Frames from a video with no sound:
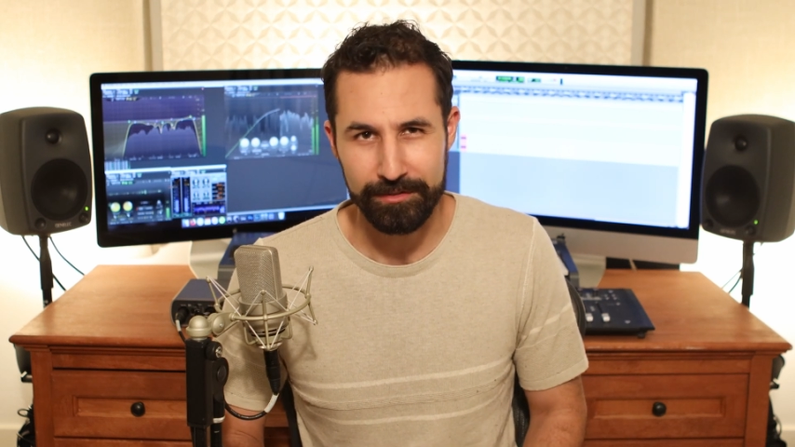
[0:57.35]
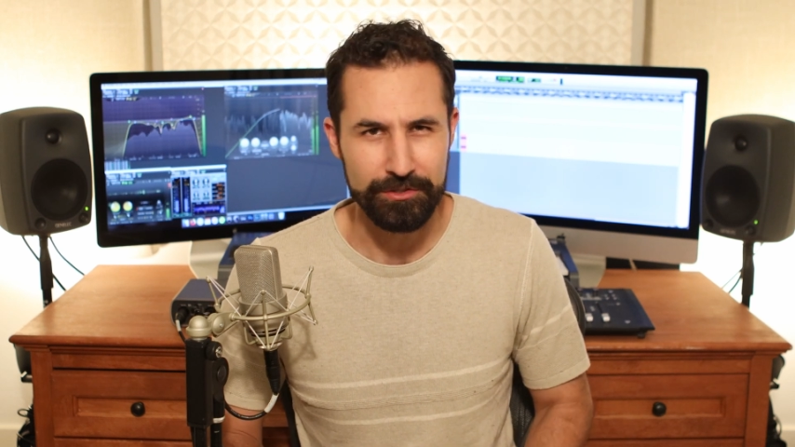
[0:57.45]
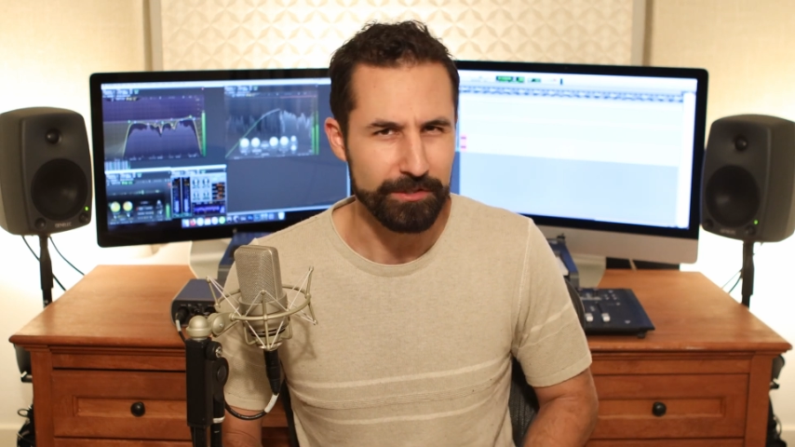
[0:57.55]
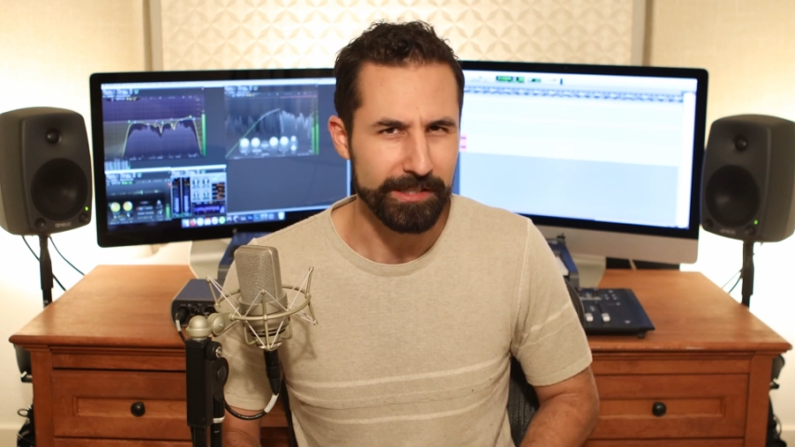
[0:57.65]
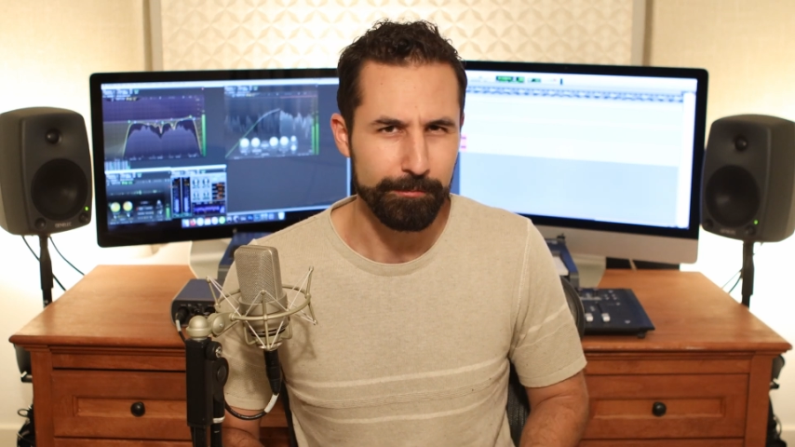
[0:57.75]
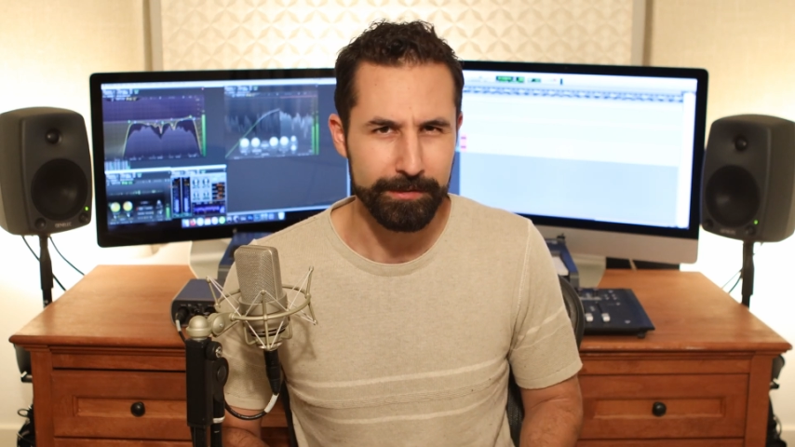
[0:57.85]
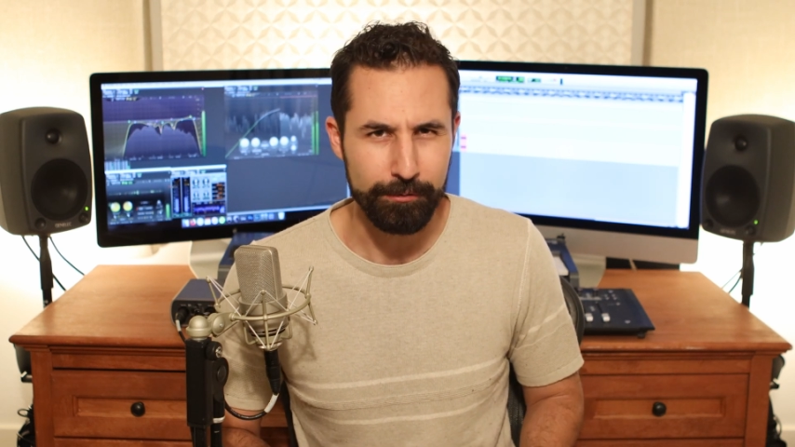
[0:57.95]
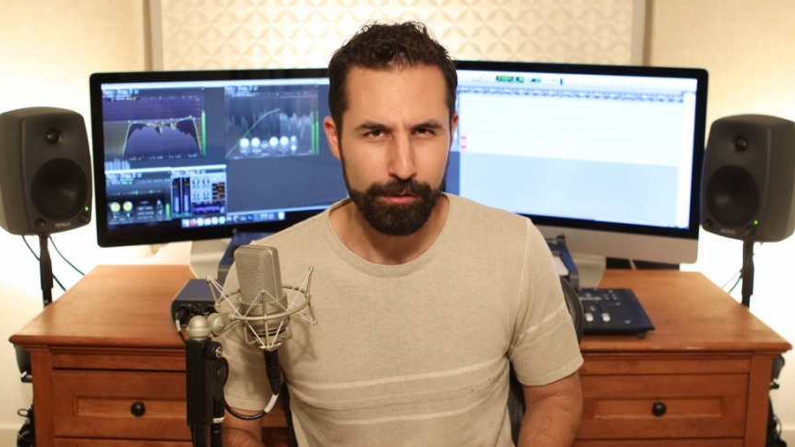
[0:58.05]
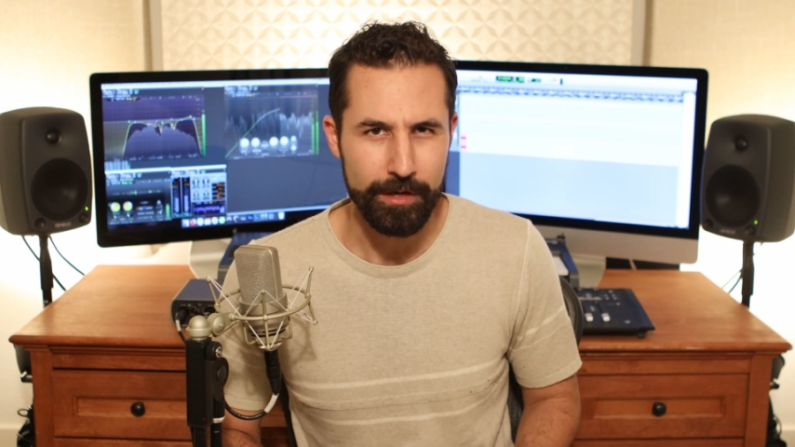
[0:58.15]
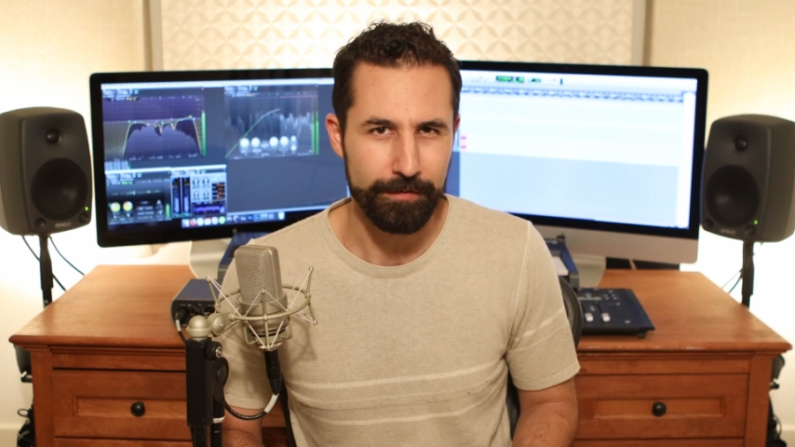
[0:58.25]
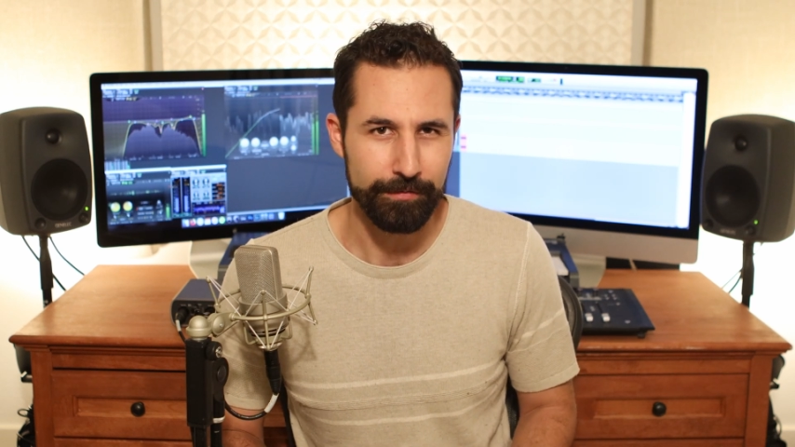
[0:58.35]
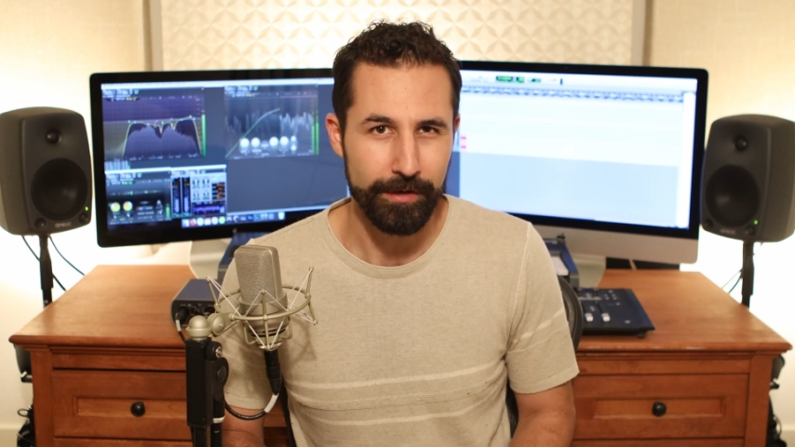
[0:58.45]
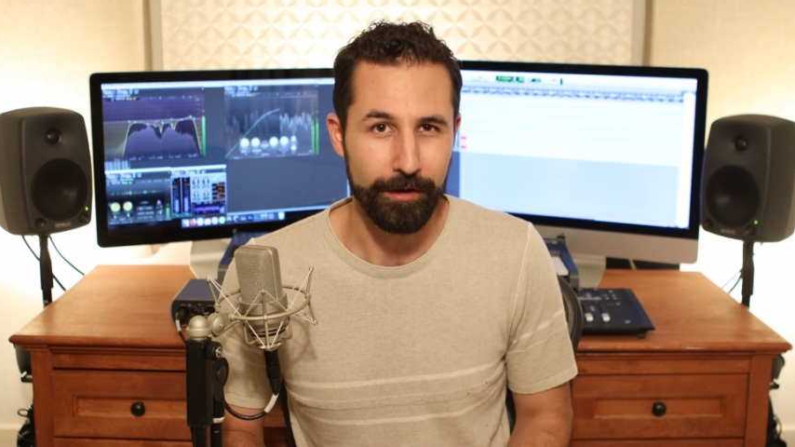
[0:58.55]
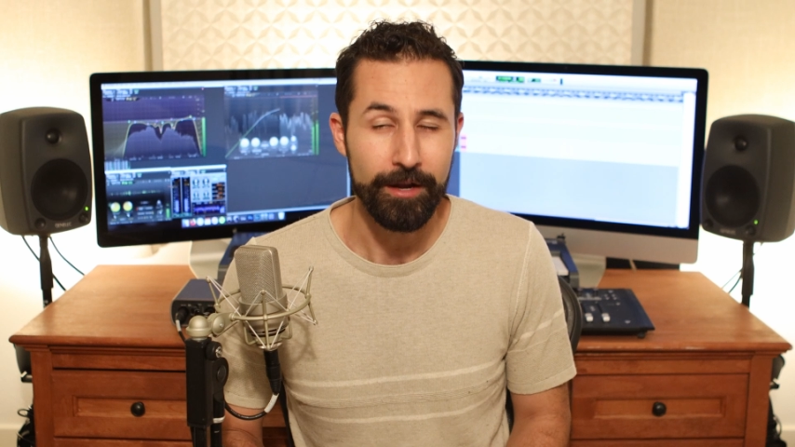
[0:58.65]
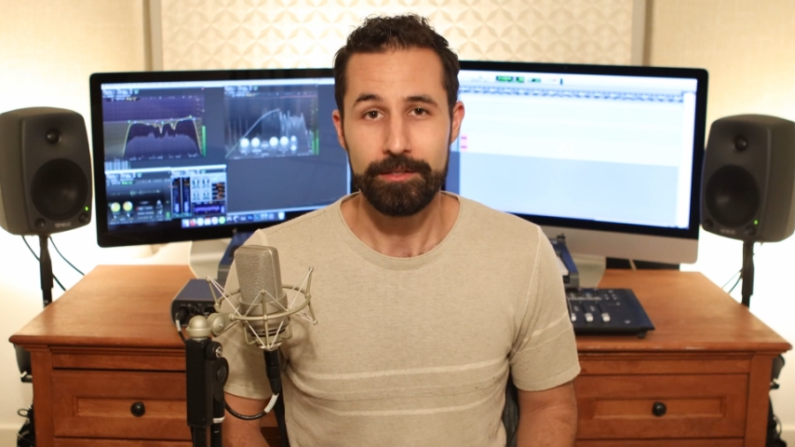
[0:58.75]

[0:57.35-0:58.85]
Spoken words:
because you can get really creative there.